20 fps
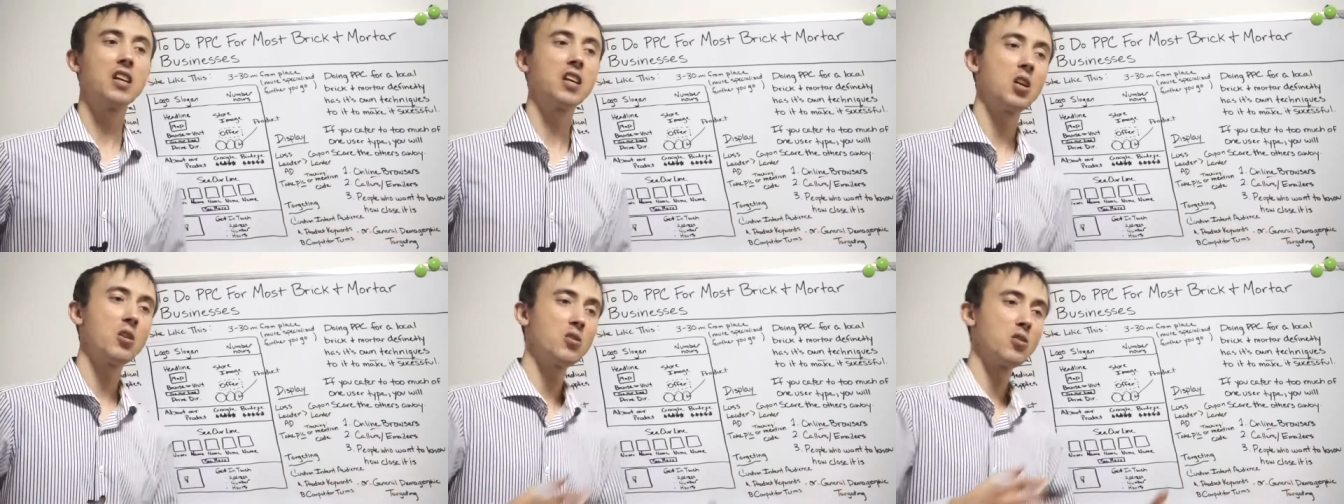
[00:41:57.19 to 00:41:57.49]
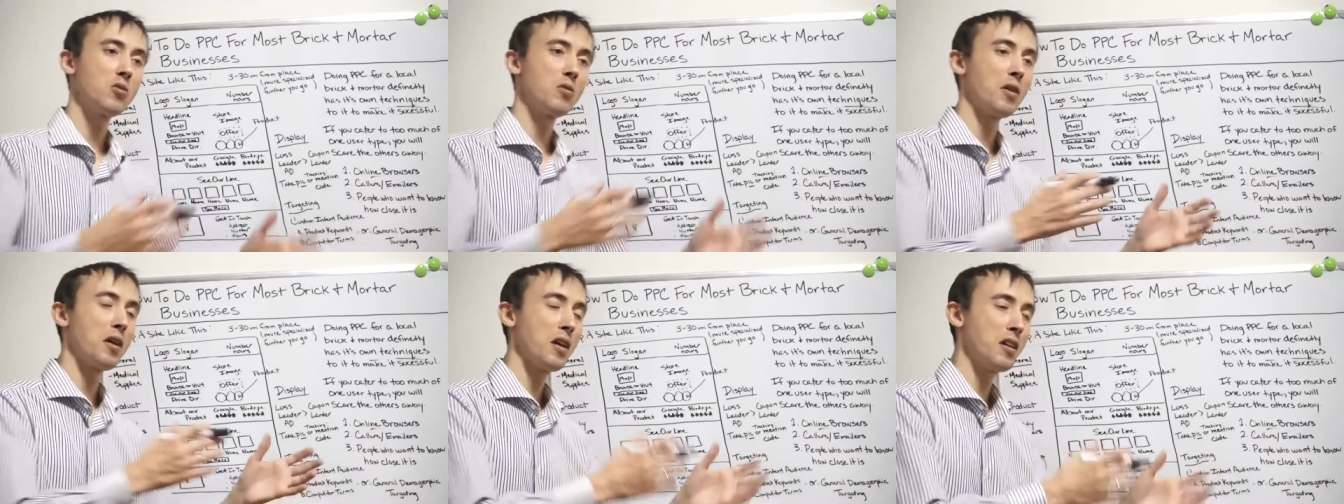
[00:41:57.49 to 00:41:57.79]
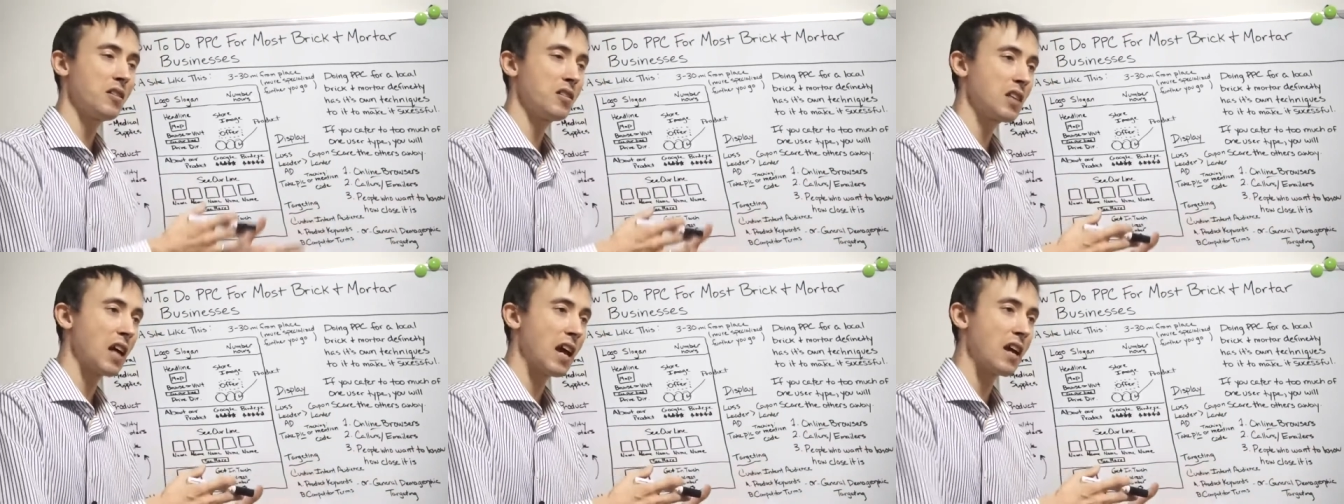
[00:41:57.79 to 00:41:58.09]
It gives you
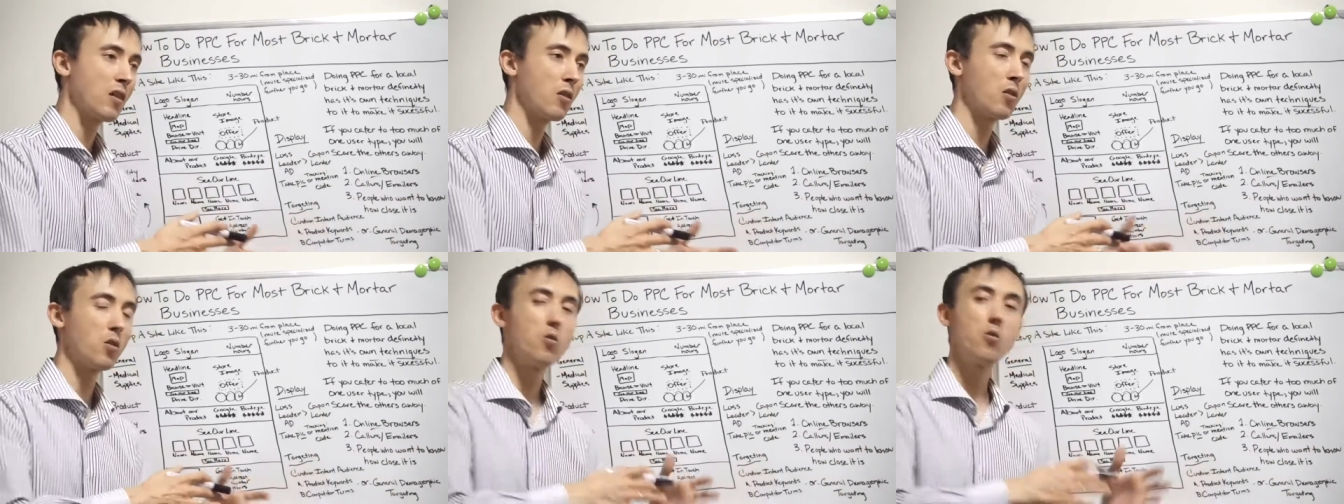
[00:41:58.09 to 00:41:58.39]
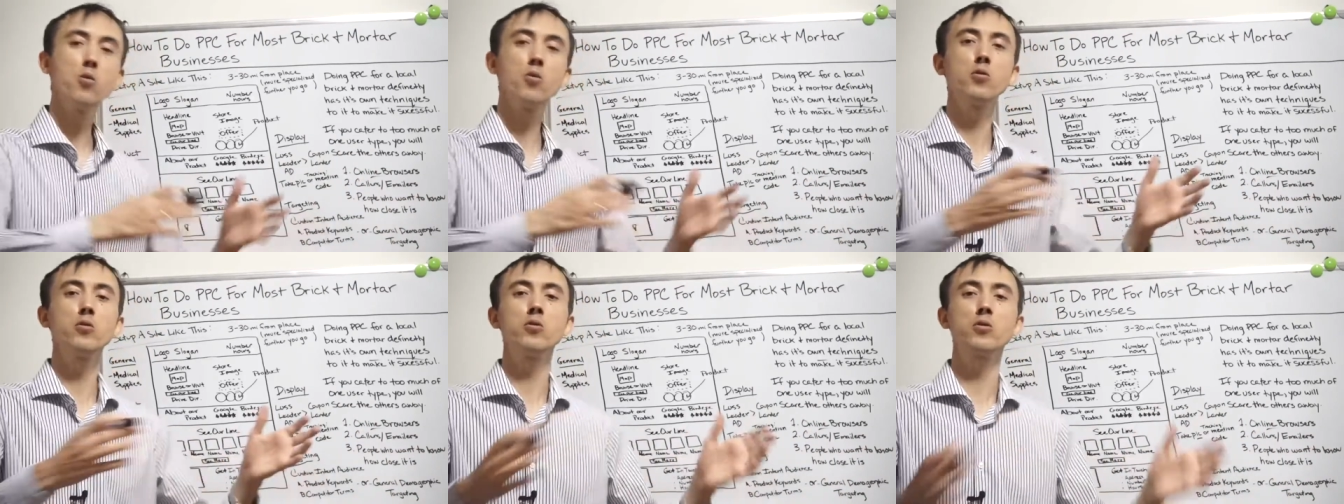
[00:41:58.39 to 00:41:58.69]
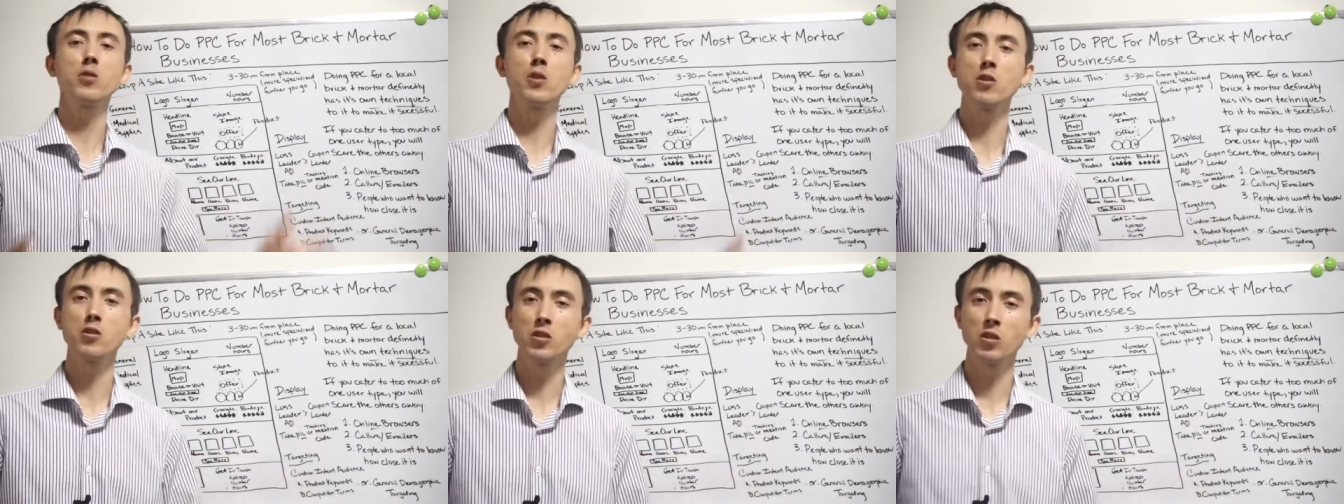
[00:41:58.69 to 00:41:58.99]
insight of
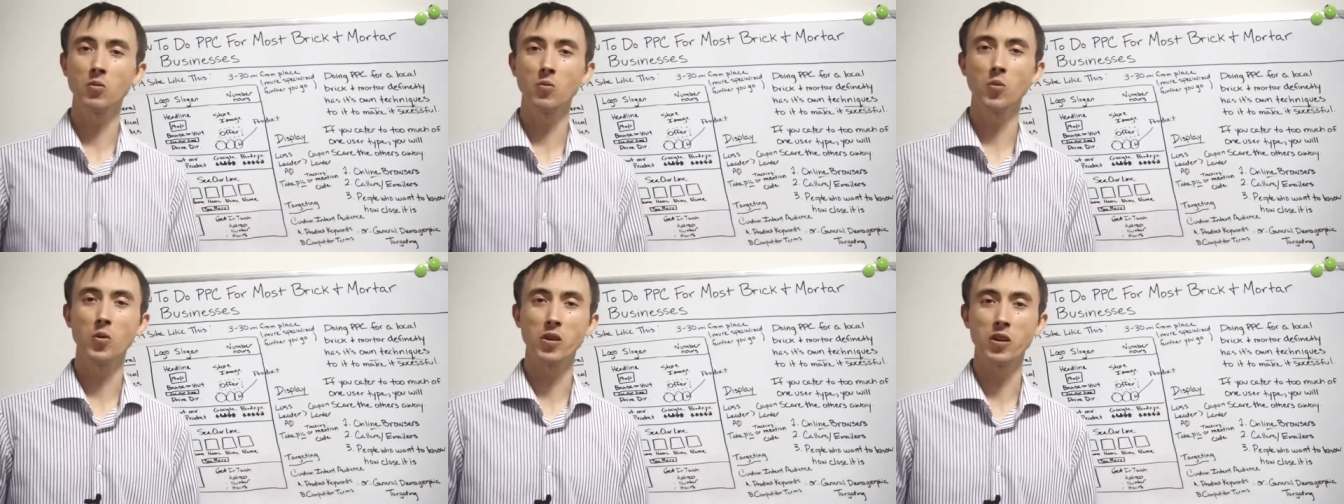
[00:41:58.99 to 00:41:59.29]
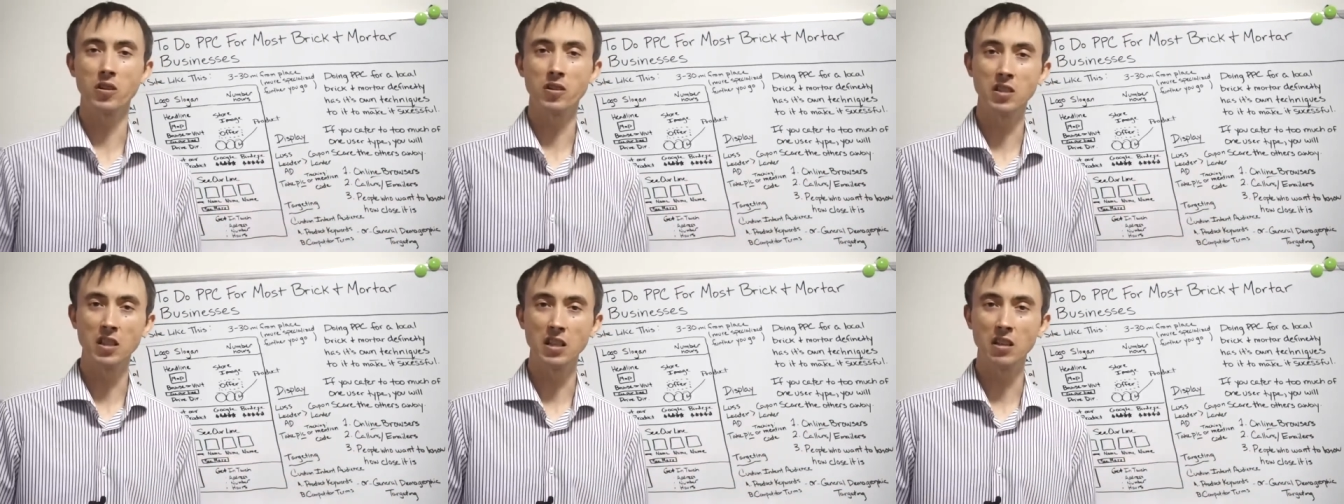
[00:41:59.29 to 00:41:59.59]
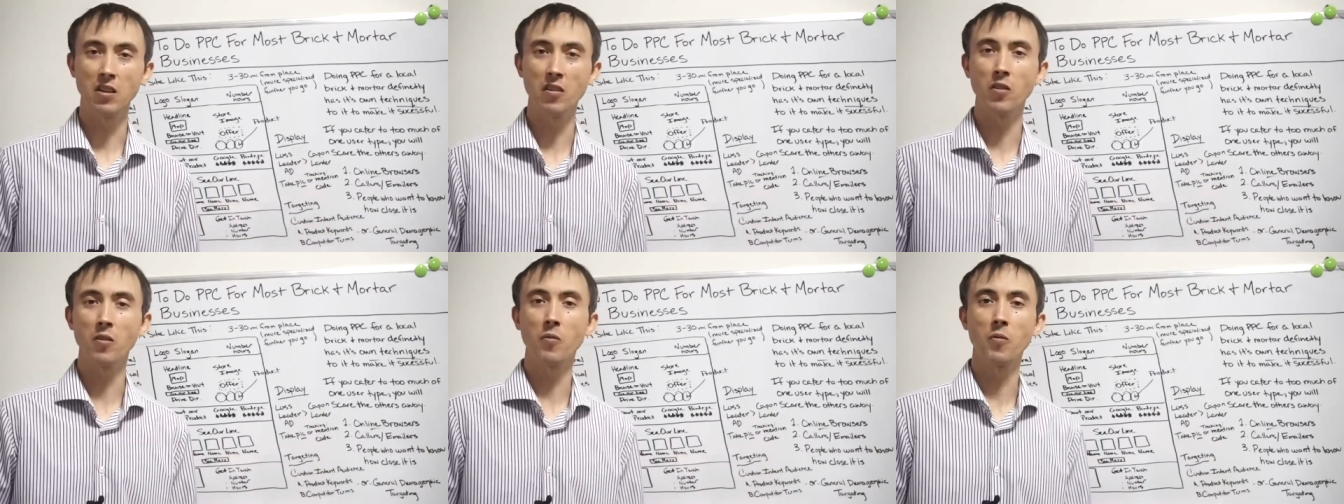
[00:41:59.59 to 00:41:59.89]
who's searching for your
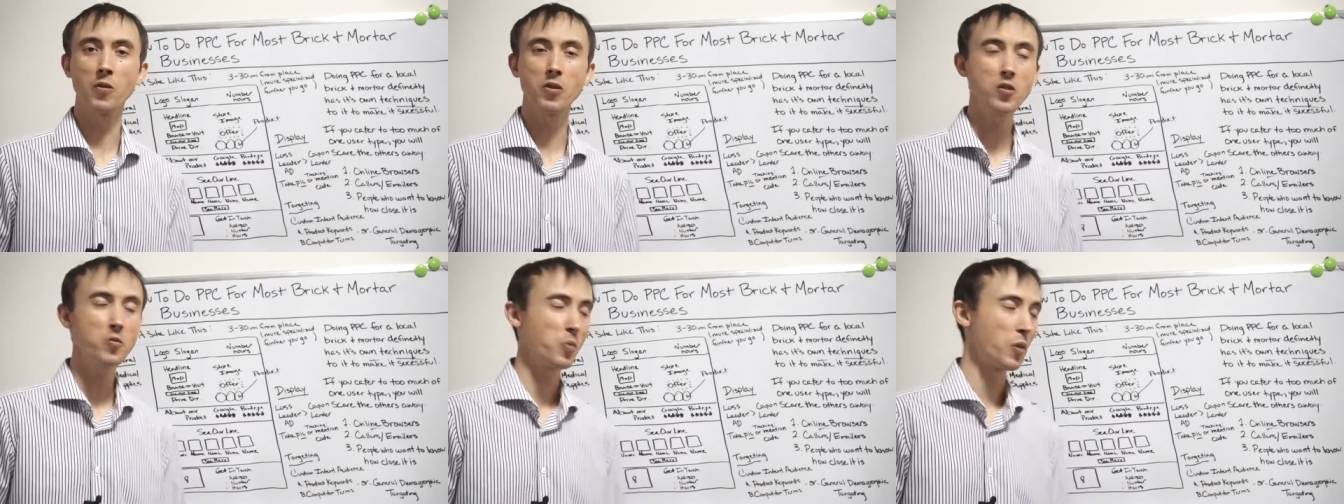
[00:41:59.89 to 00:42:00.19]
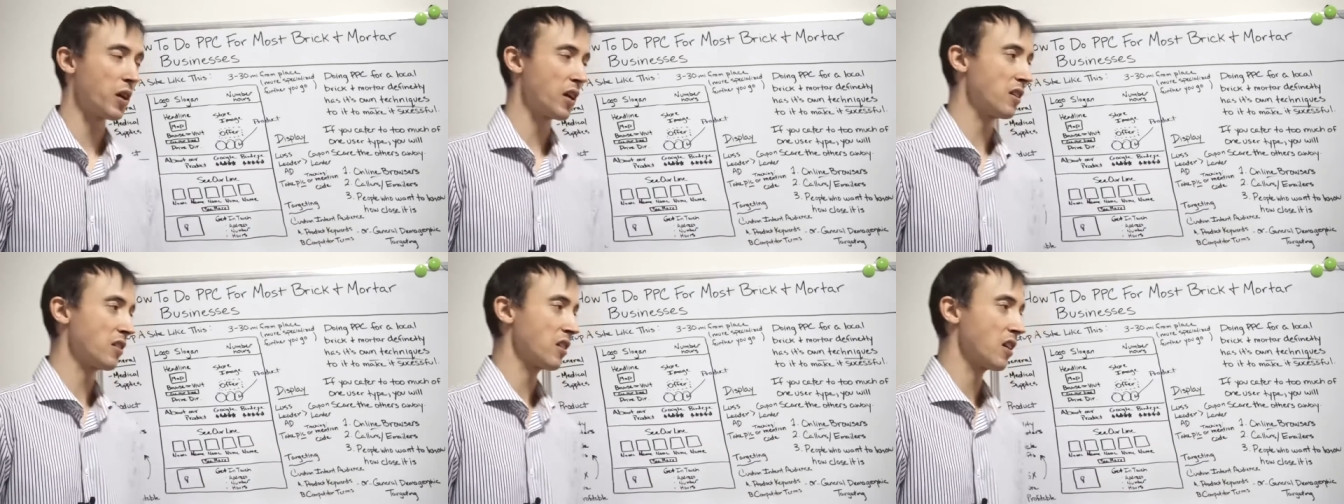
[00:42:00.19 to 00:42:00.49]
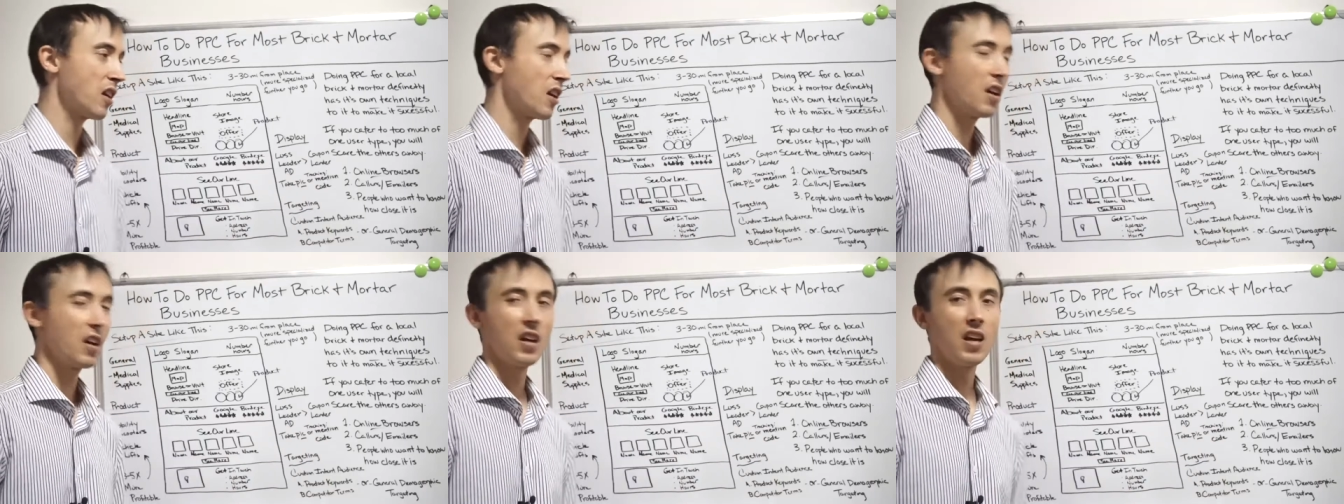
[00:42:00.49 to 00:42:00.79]
deal in the first
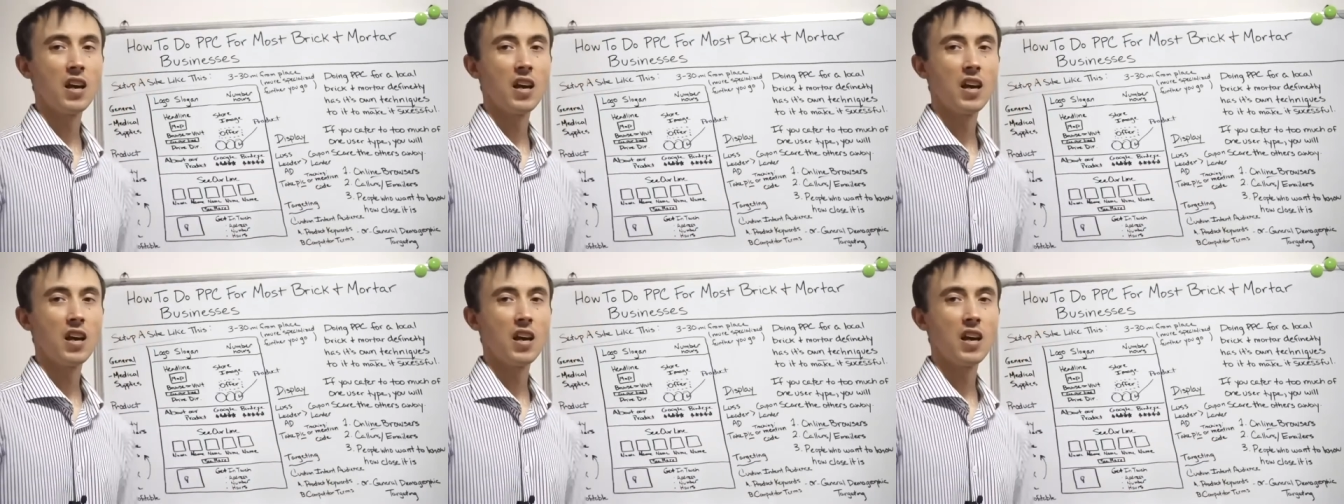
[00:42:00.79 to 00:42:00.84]
place.